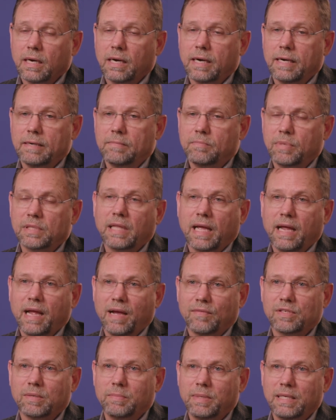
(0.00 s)
um, but they
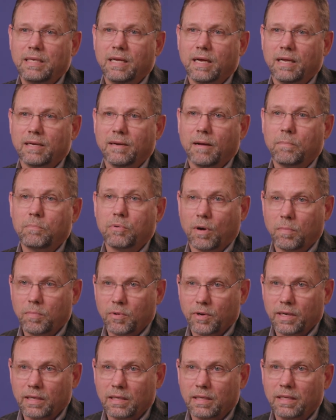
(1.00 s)
have to be done
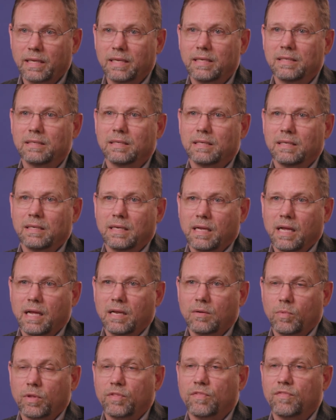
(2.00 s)
appropriately
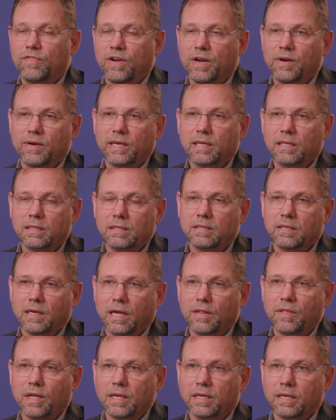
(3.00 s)
and with very clear, I
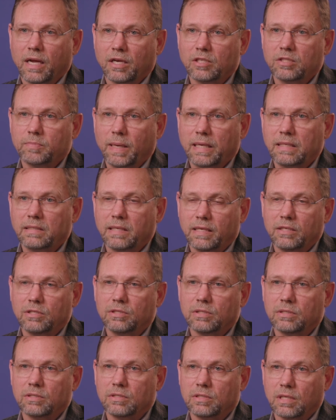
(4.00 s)
think,
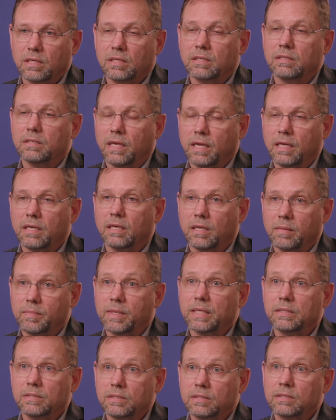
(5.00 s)
expectations and, and
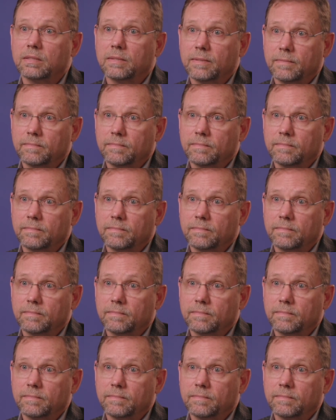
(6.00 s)
limits.